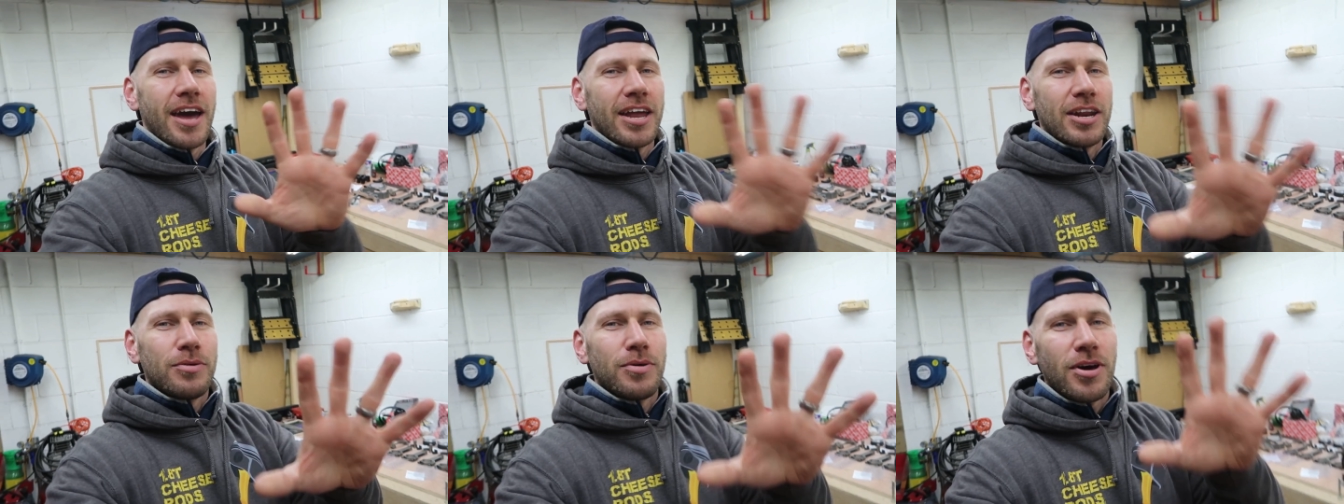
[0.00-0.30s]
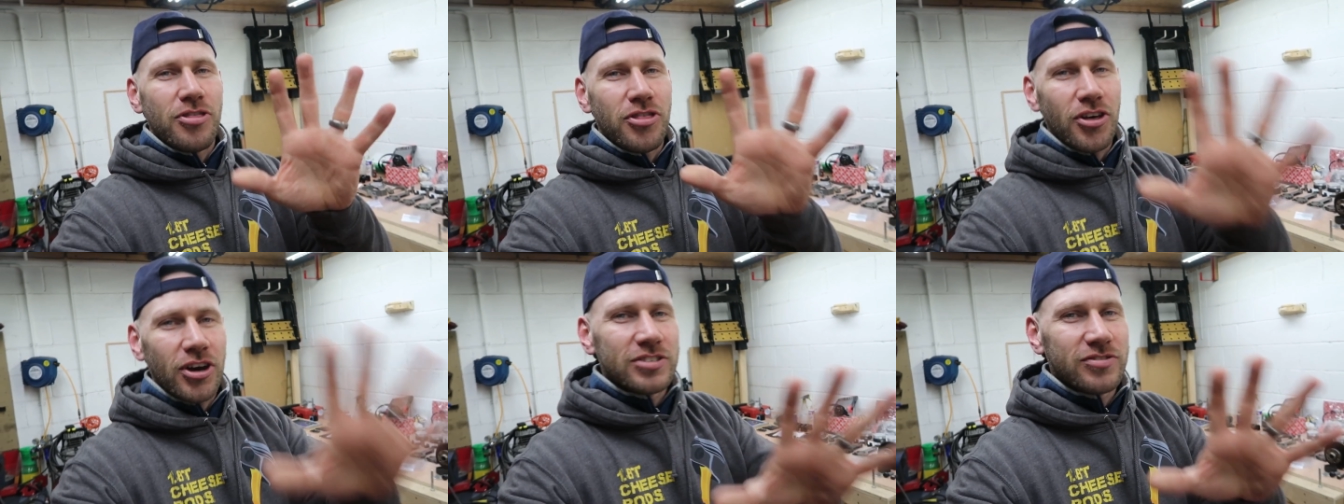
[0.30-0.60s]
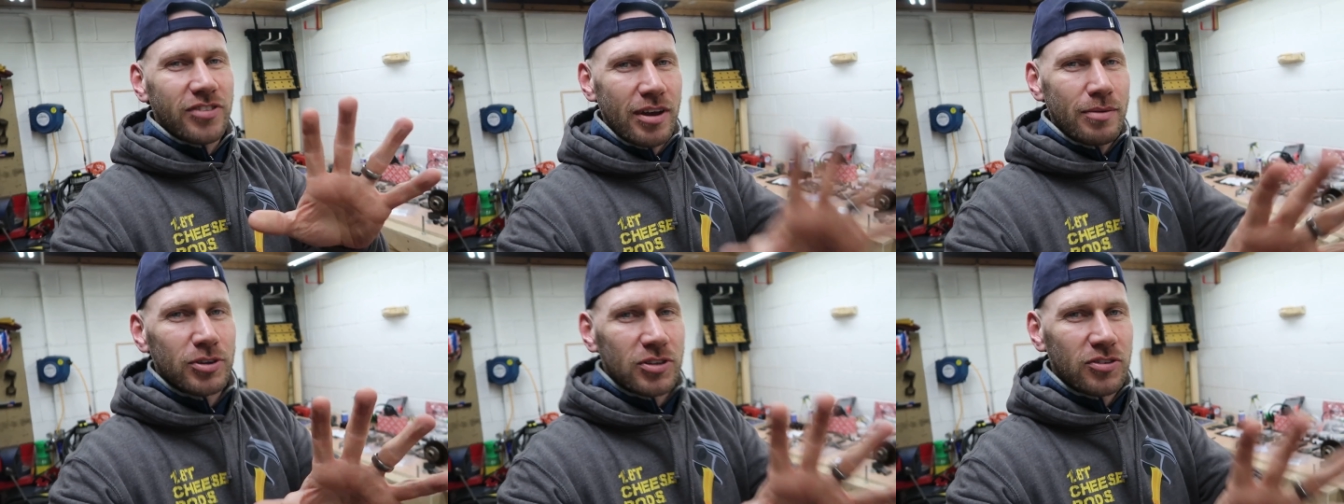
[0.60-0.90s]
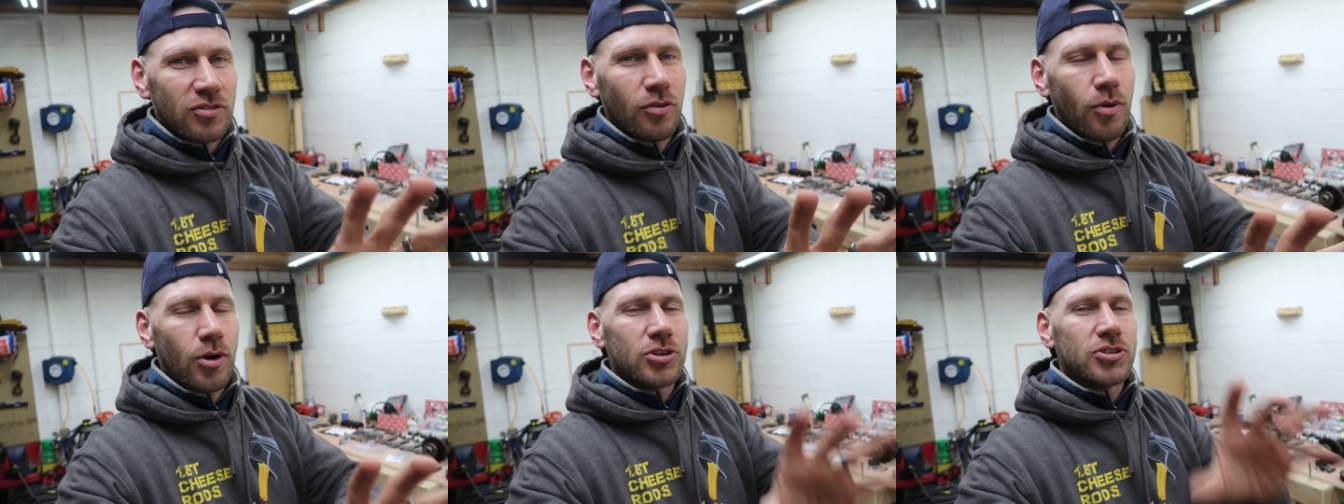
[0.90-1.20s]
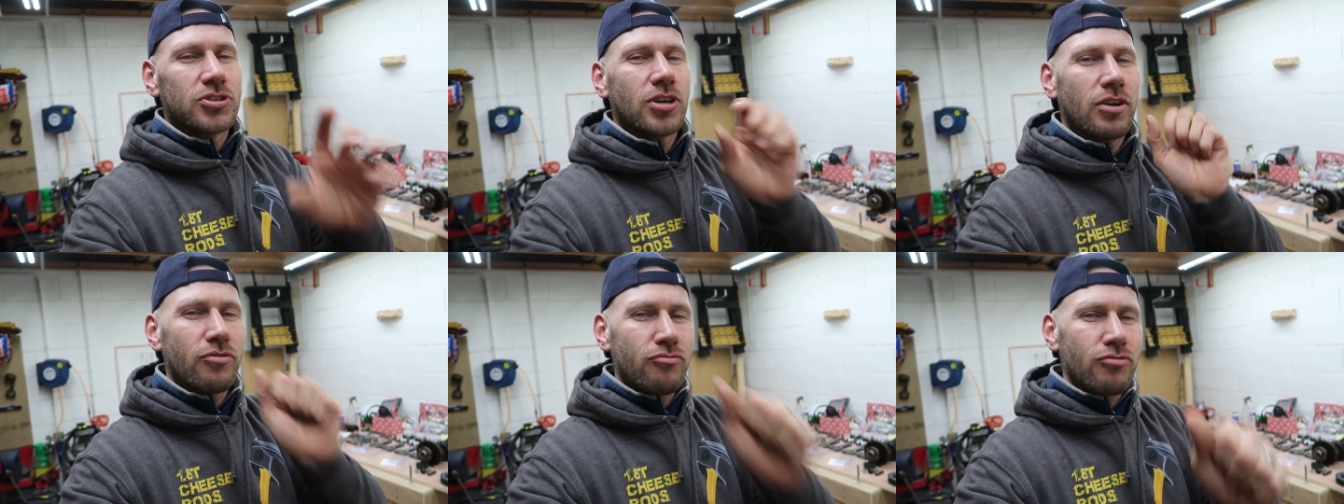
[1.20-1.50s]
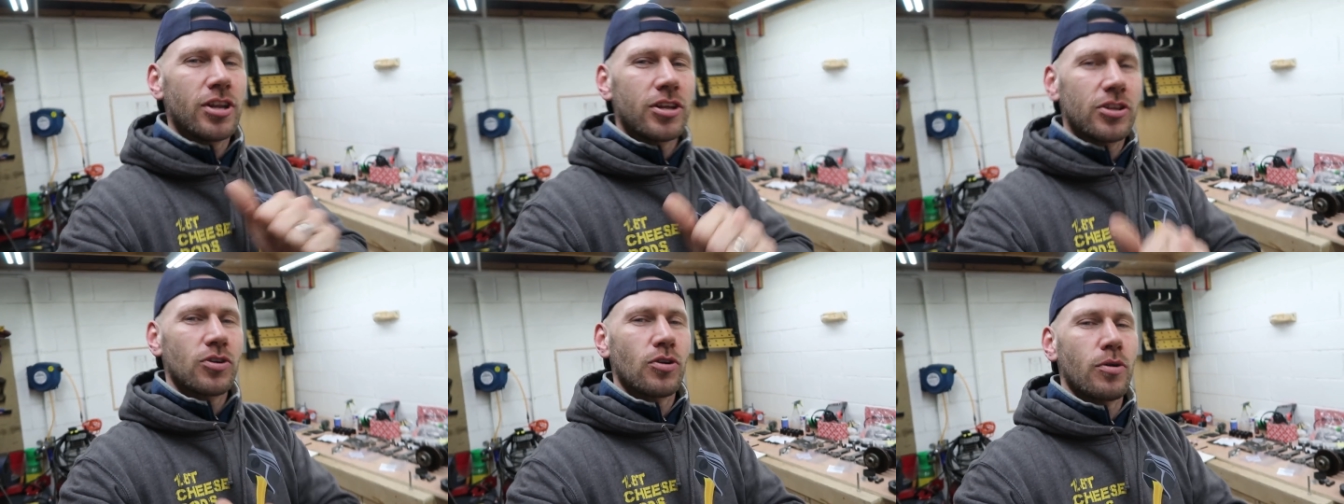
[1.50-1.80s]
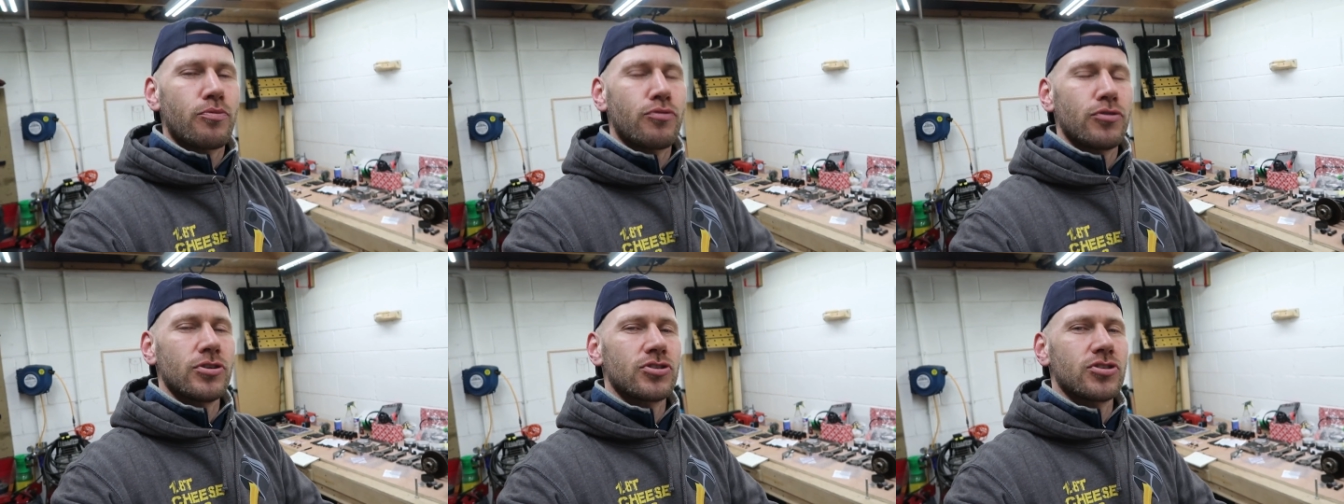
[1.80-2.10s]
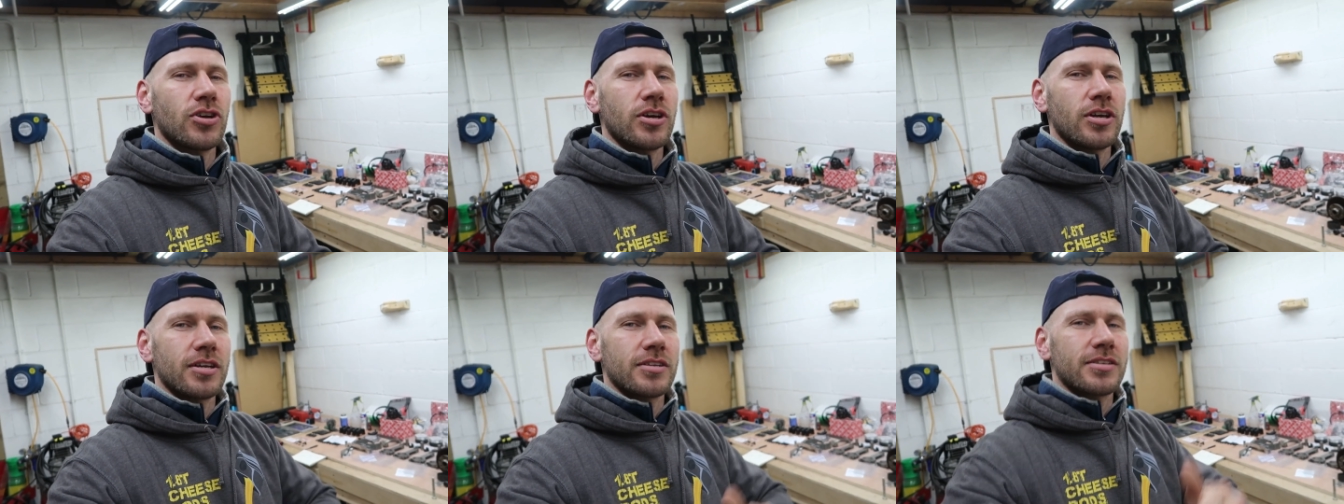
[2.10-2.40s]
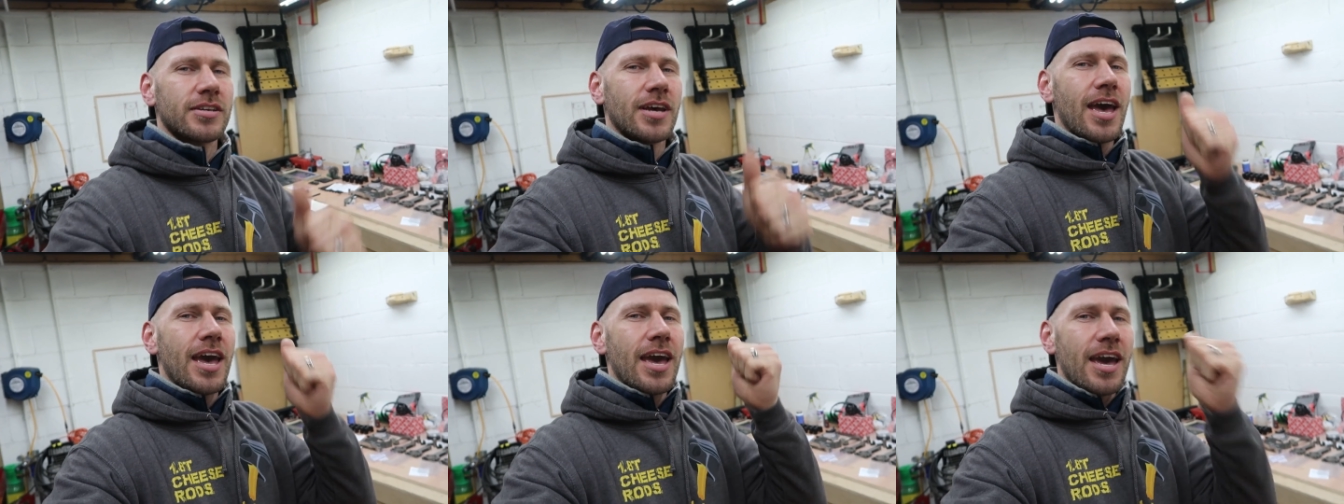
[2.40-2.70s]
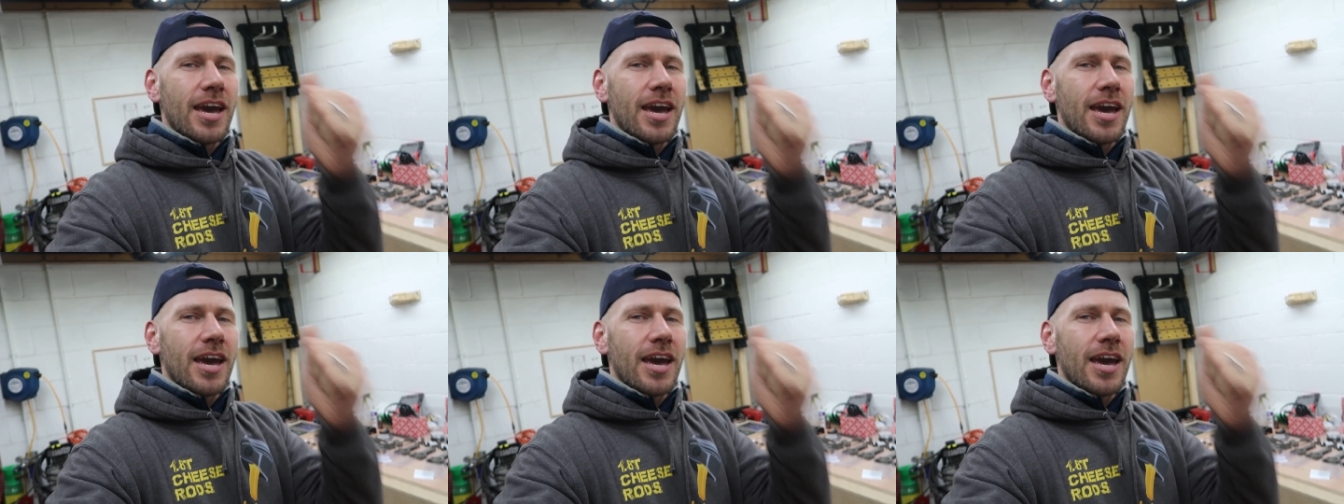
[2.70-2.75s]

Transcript: Anyway, thanks very much for watching. I really do appreciate it.